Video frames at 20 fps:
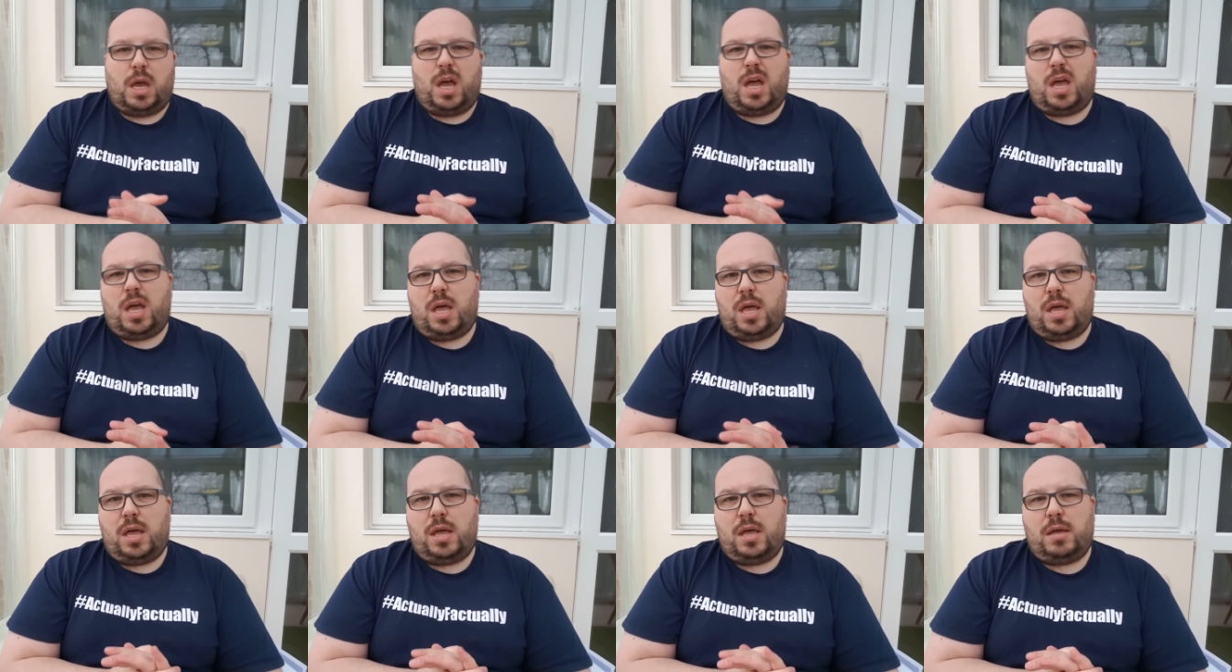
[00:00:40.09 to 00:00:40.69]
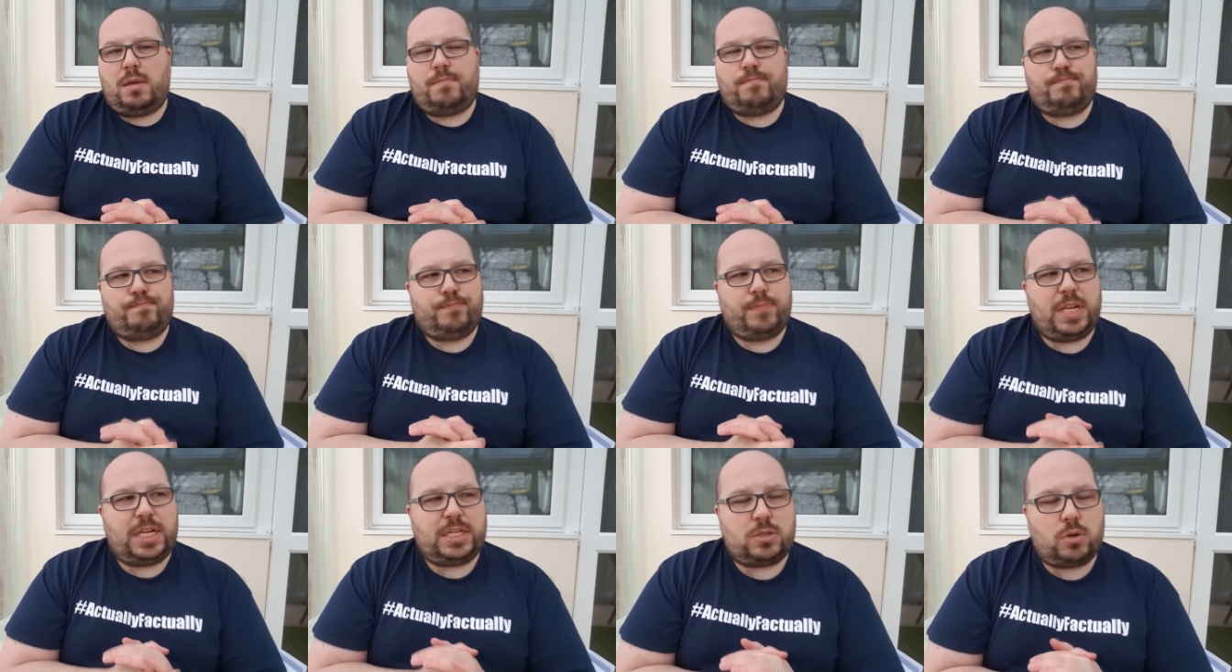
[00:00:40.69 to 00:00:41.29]
uh,
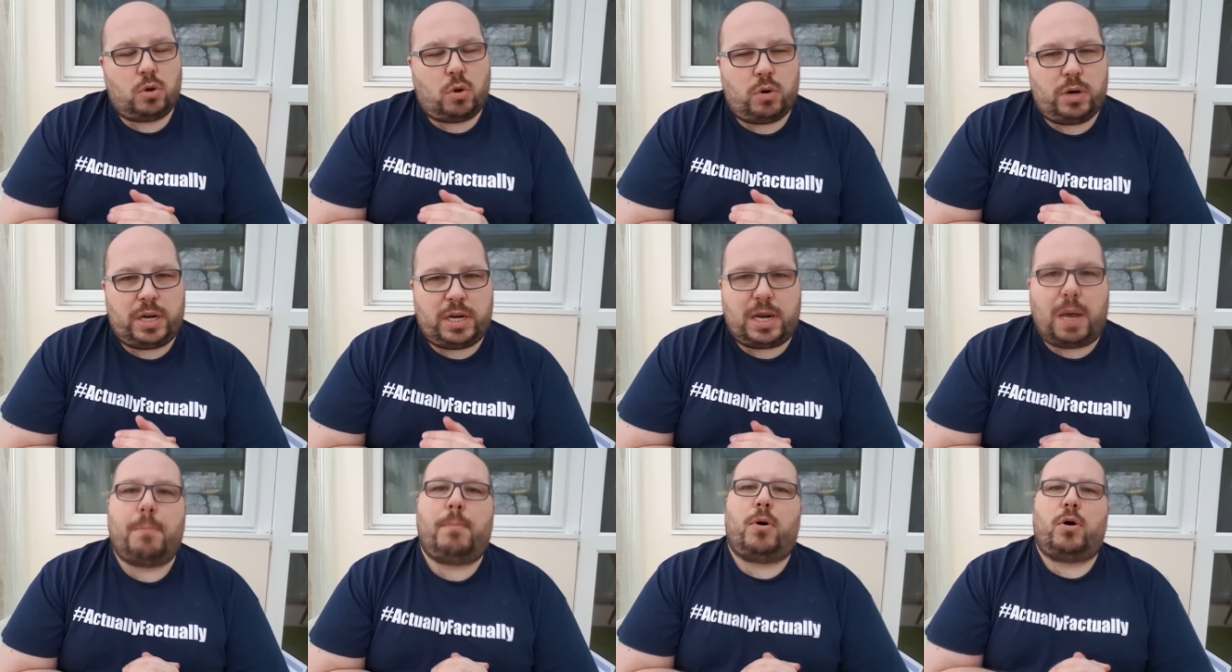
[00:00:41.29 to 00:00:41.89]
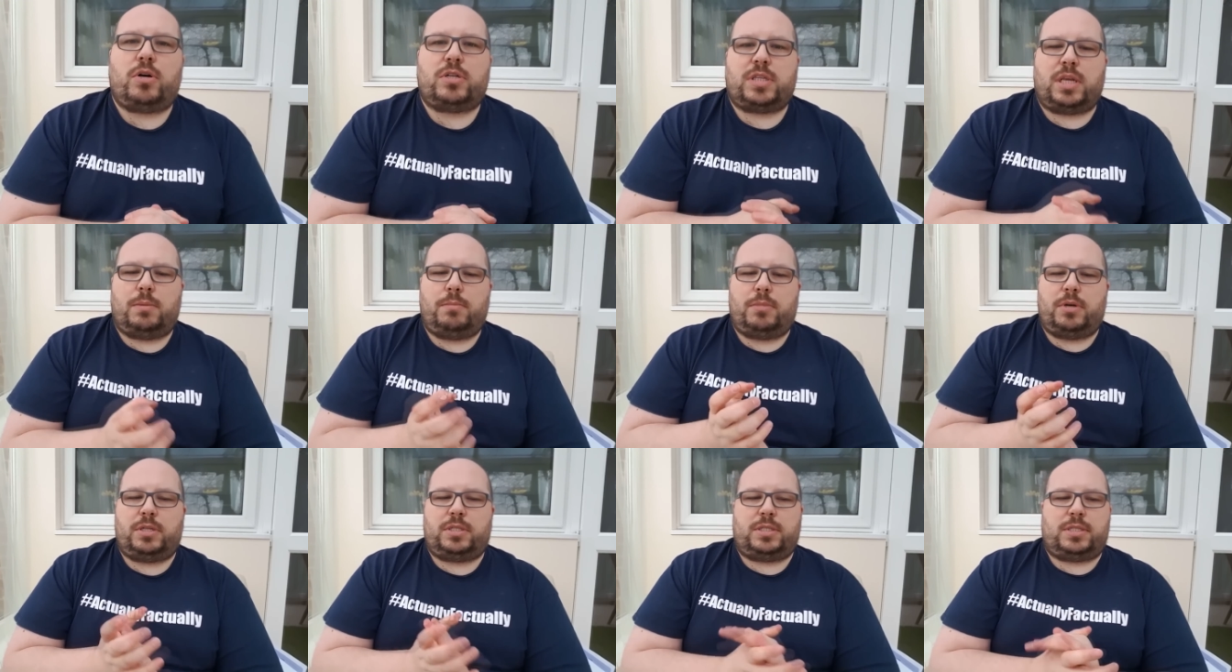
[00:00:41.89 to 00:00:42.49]
let's not call it an unboxing,
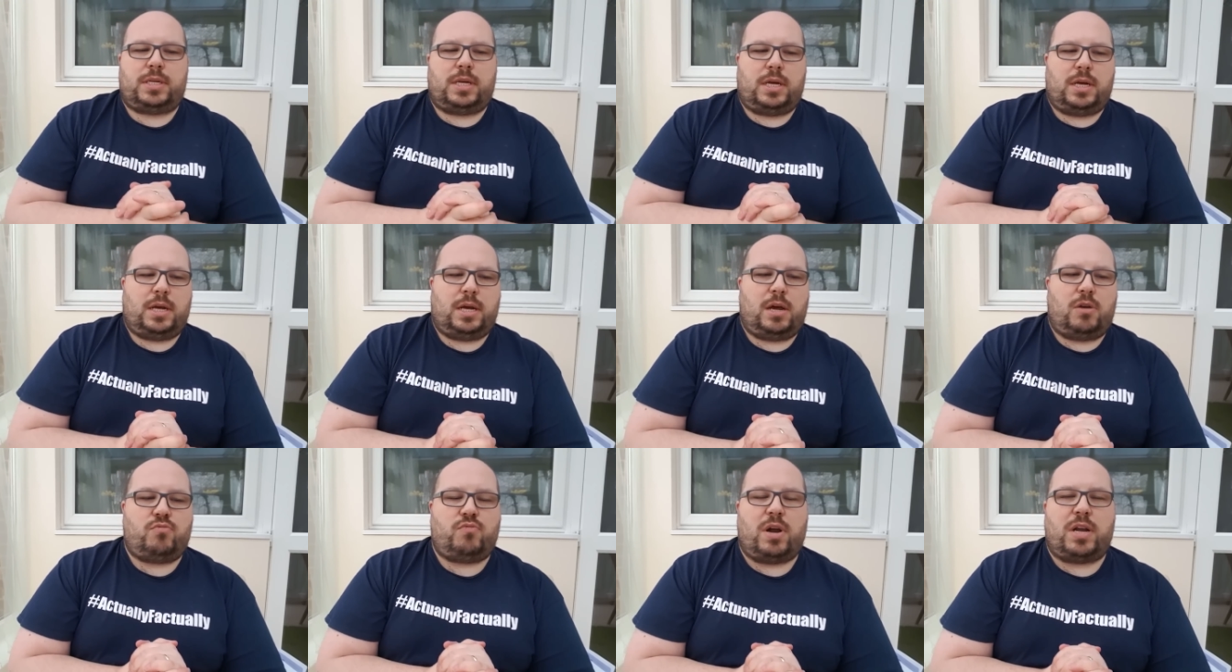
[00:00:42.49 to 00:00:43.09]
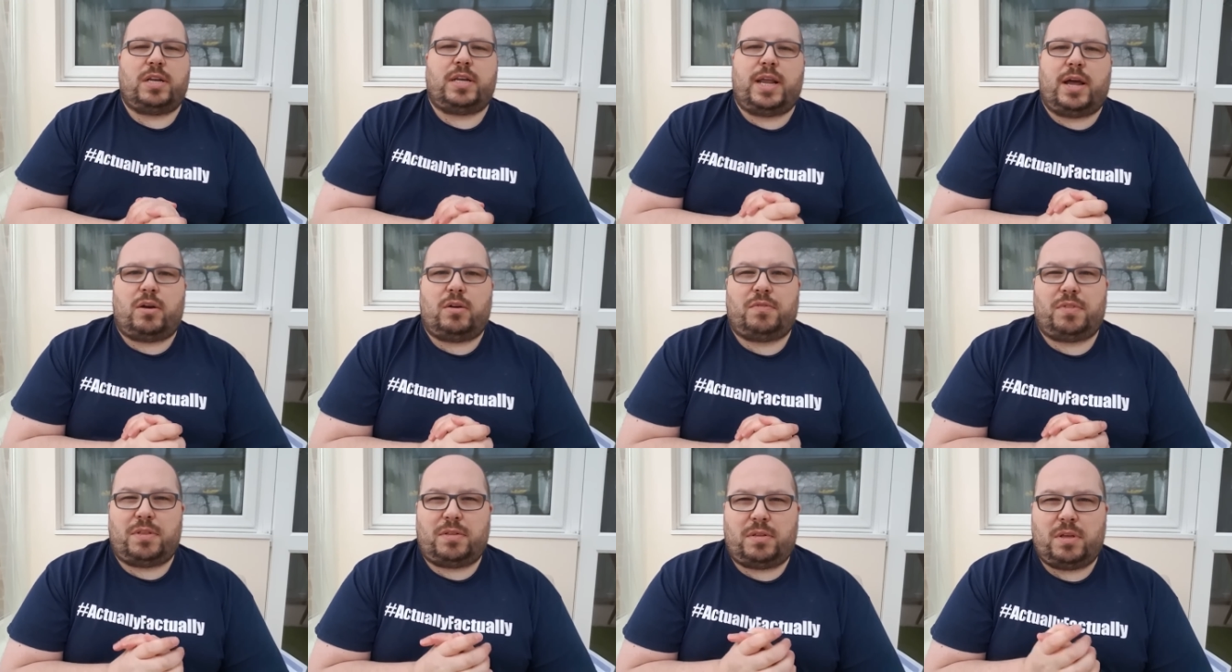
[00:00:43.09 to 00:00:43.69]
but uh, a rundown
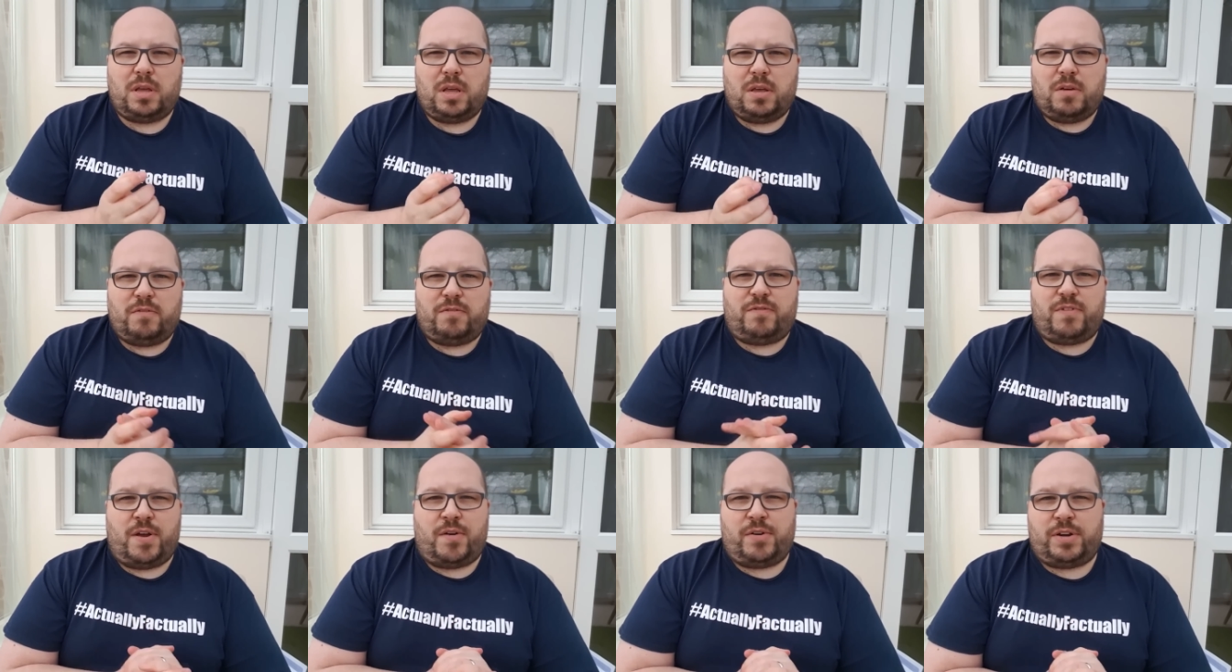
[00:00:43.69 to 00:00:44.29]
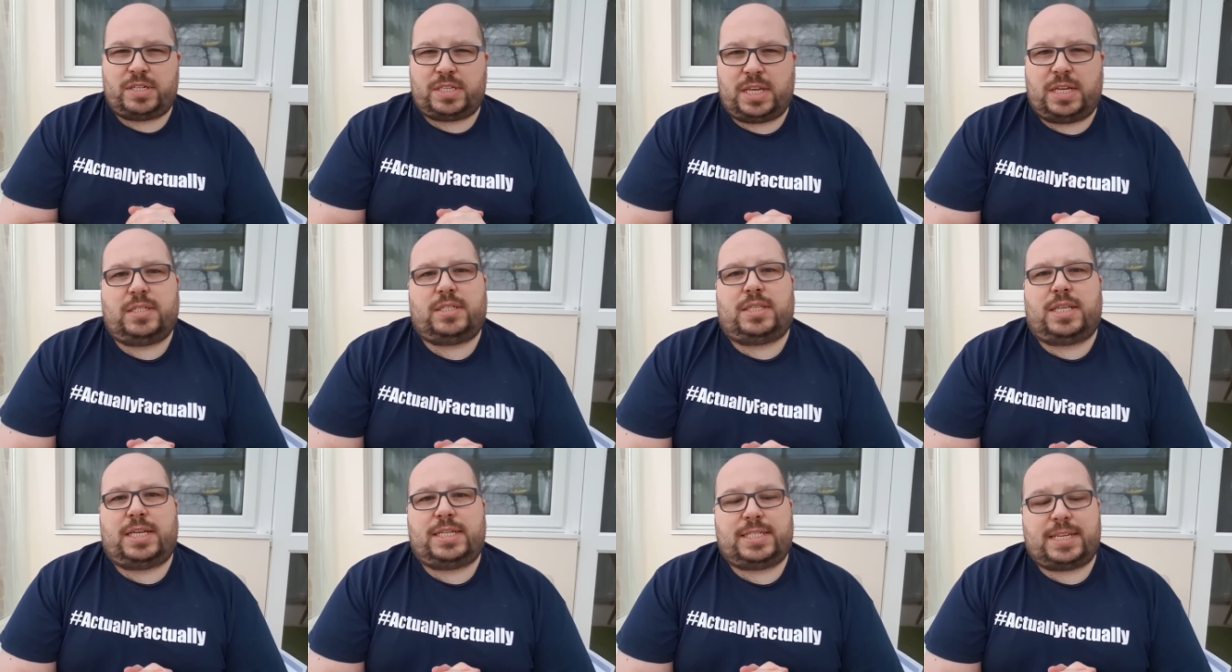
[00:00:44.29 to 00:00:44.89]
of the various things that
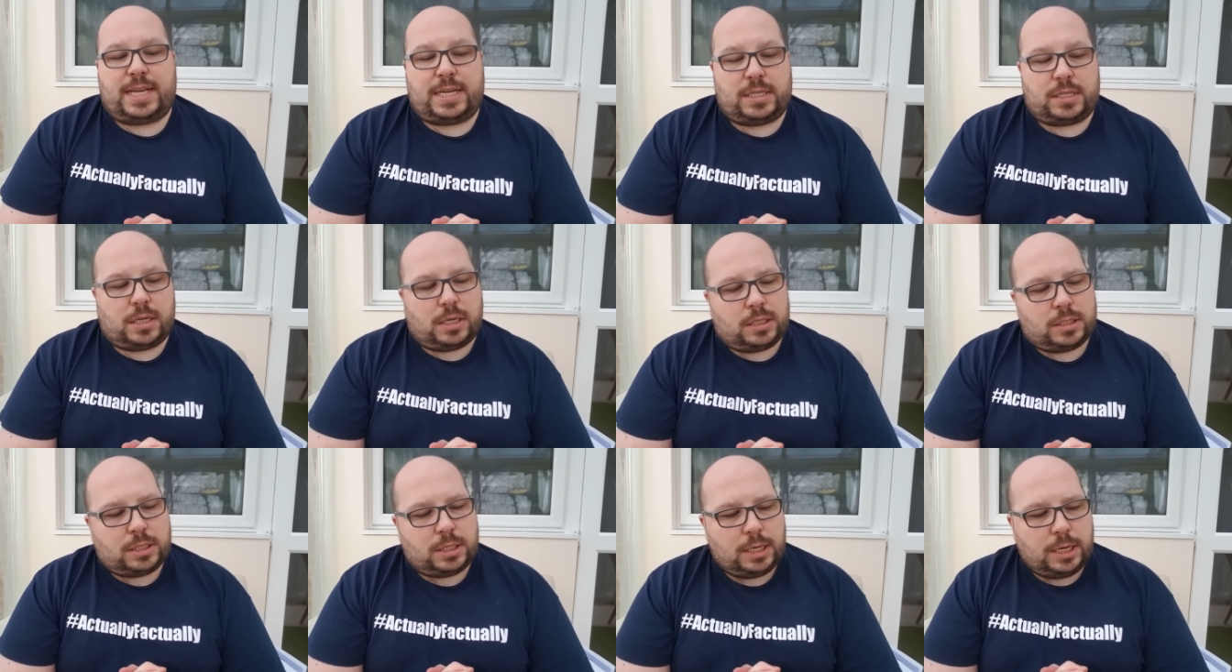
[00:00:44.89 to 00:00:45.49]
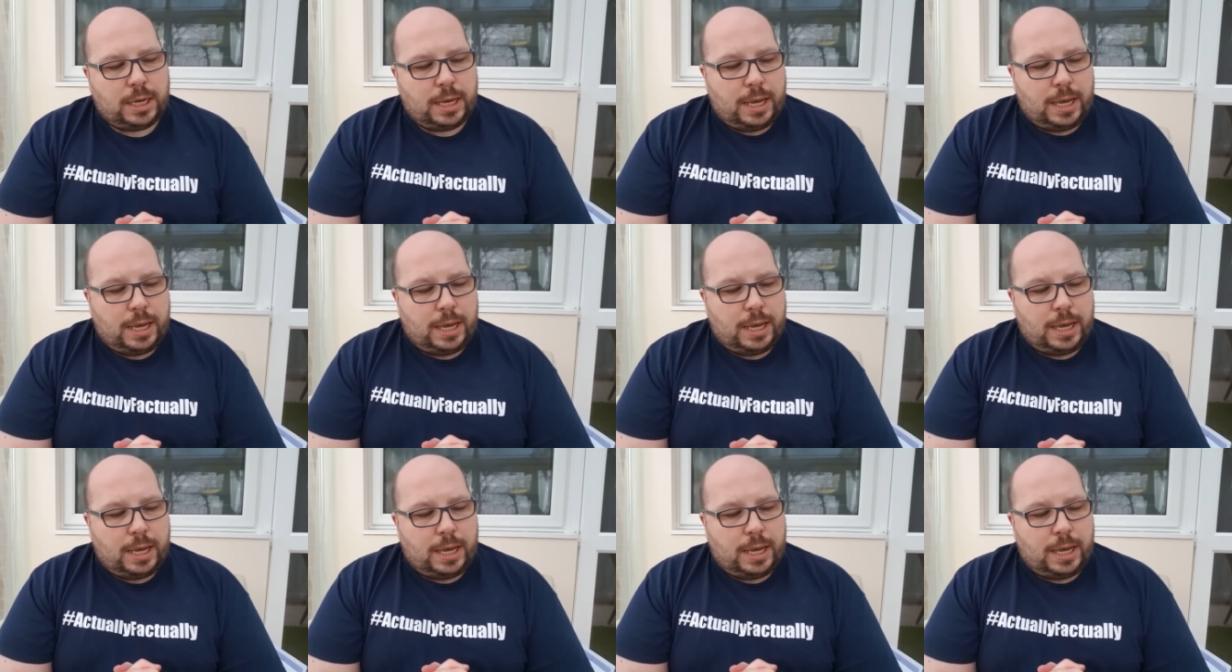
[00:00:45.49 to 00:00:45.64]
they sent us.